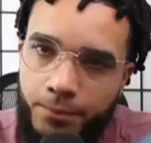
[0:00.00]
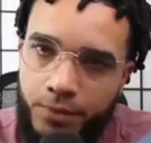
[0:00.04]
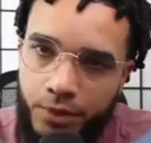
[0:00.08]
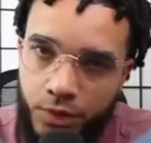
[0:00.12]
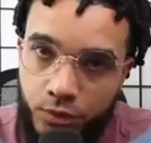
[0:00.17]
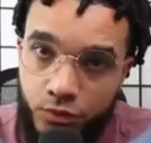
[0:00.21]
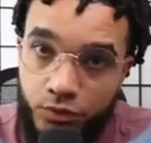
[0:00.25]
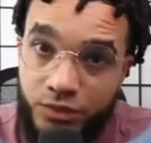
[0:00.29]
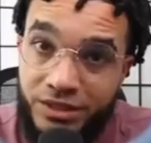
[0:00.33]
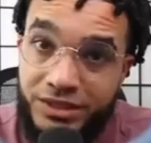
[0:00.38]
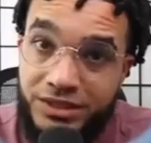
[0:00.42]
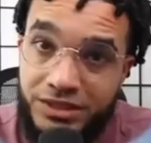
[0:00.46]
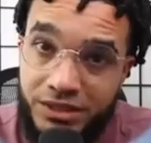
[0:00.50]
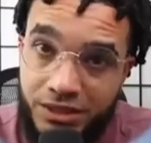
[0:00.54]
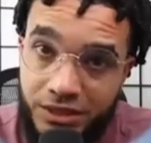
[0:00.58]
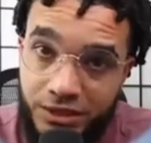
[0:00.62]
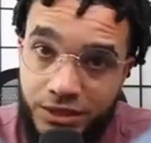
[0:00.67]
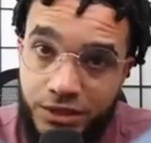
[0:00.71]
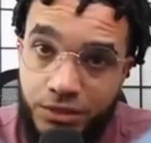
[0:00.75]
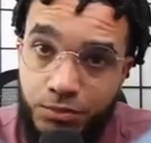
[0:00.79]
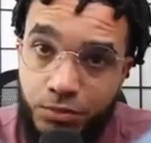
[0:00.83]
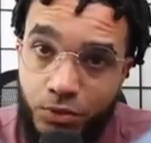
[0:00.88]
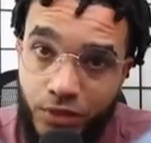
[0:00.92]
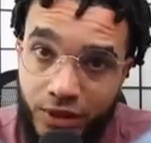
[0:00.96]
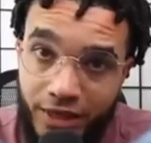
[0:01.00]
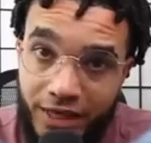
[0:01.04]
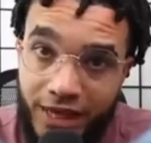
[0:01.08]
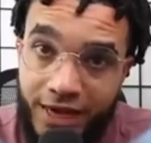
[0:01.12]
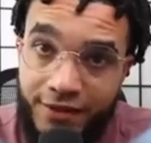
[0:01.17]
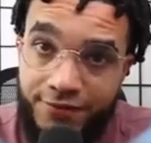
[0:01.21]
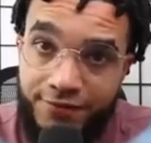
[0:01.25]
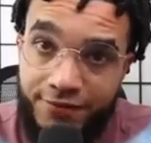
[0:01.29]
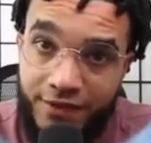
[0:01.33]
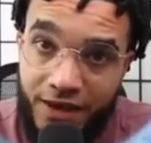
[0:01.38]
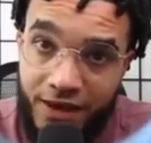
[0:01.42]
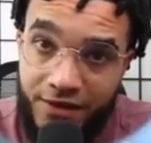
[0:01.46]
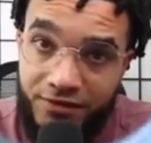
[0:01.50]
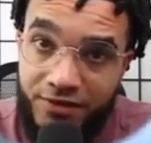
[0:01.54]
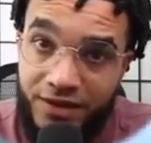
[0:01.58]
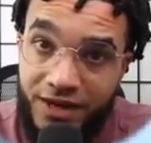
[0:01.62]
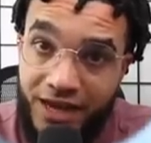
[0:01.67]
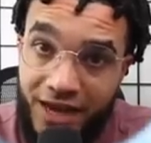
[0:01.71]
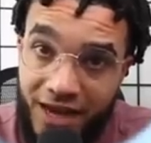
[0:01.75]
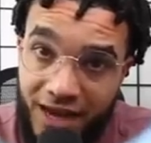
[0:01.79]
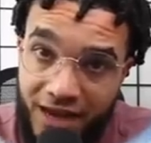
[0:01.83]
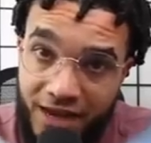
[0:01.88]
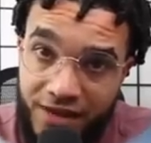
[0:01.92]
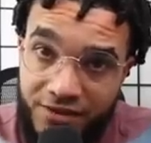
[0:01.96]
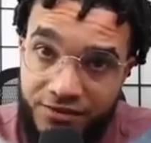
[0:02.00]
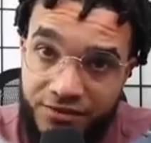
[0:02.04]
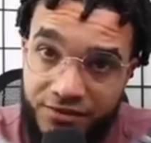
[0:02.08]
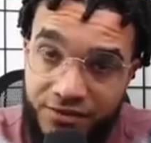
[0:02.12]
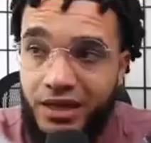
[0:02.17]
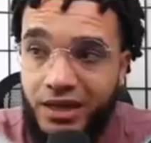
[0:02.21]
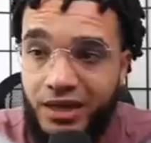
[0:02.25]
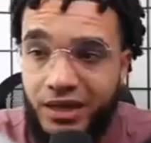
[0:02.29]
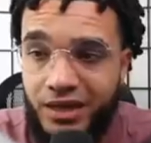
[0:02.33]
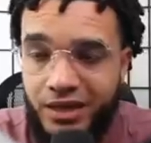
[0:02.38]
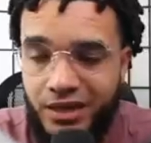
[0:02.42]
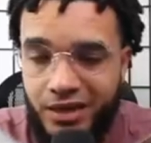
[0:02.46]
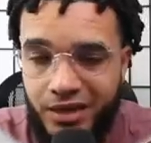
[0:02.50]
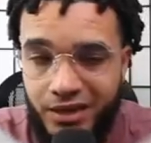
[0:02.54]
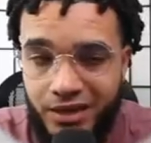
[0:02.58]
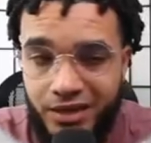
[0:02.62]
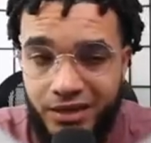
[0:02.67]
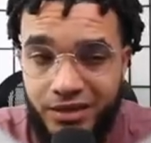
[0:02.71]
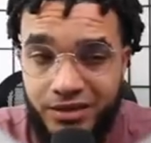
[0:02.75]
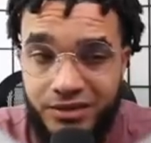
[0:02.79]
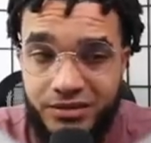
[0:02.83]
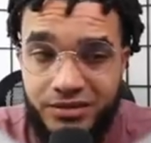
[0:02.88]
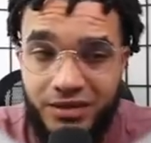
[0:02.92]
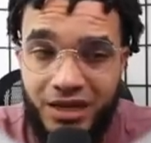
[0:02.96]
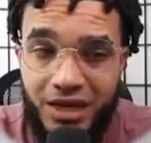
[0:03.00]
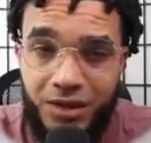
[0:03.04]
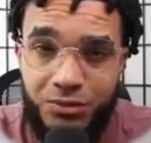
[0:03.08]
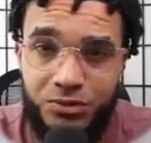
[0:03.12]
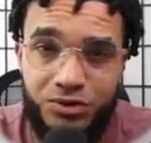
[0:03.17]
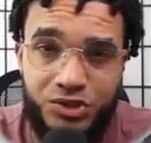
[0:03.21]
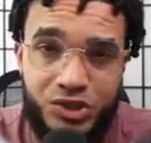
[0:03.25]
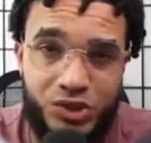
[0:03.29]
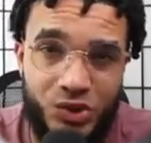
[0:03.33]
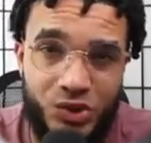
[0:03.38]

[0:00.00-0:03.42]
But recently your boy got five and a half. And I was